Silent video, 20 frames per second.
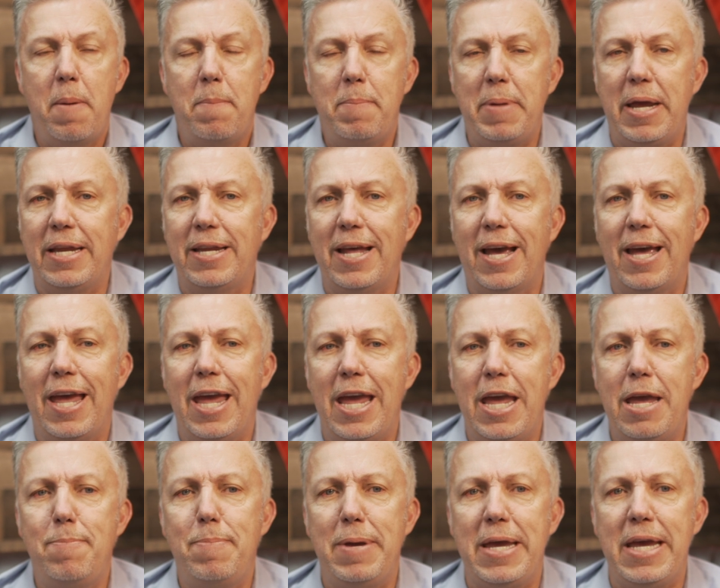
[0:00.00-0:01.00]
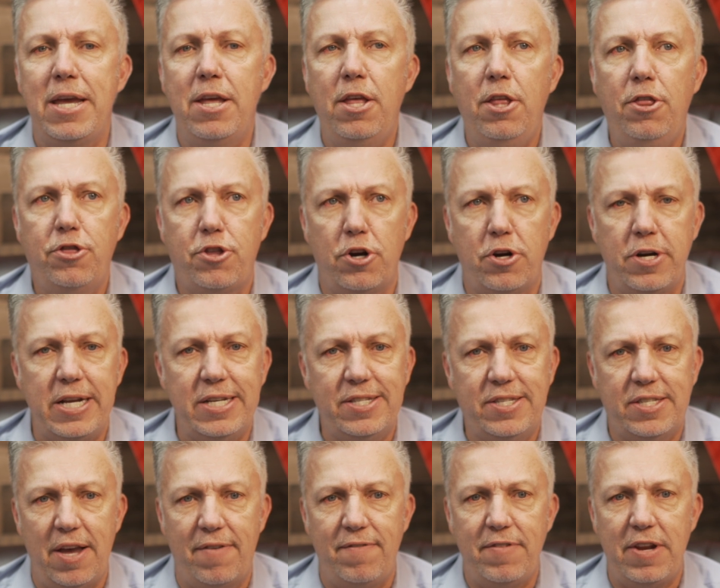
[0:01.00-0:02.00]
meaning that AB
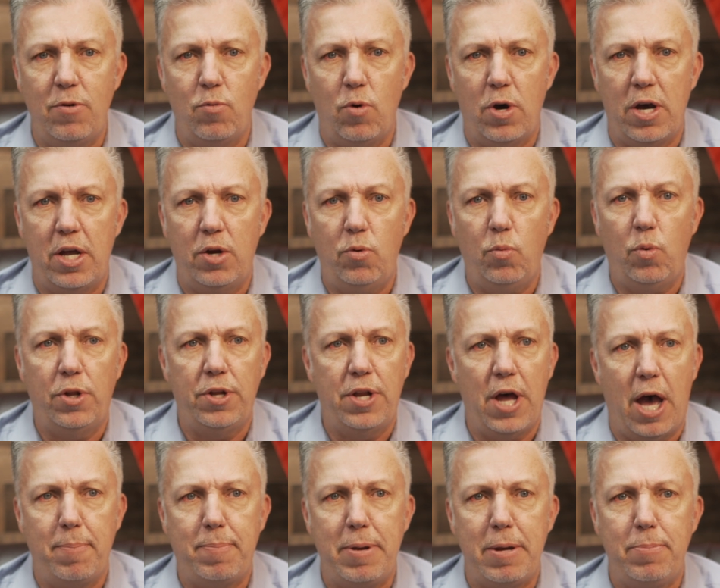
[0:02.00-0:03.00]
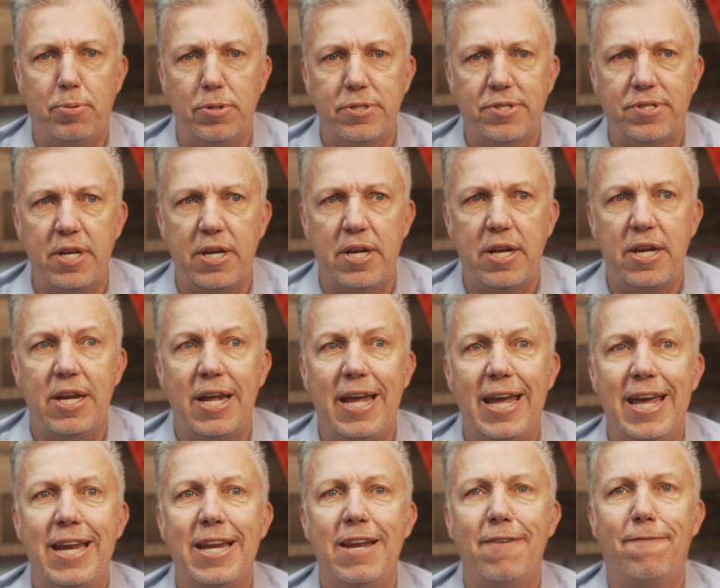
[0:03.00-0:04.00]
3071 will not be proceeding
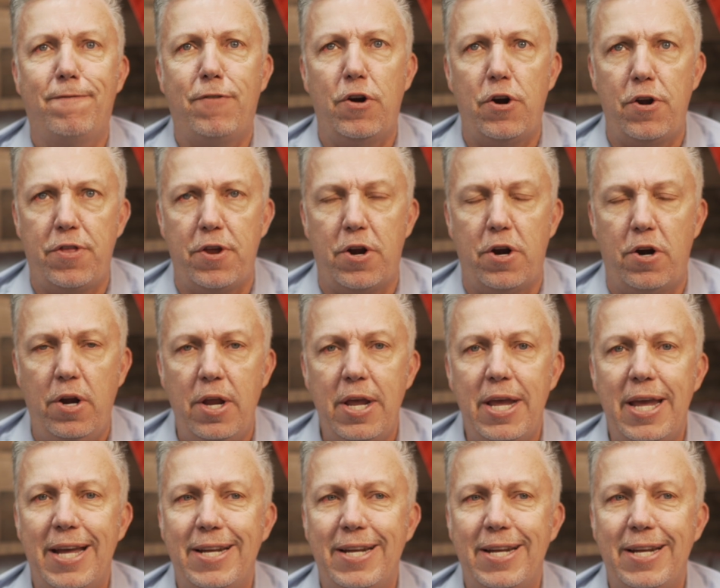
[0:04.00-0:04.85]
any further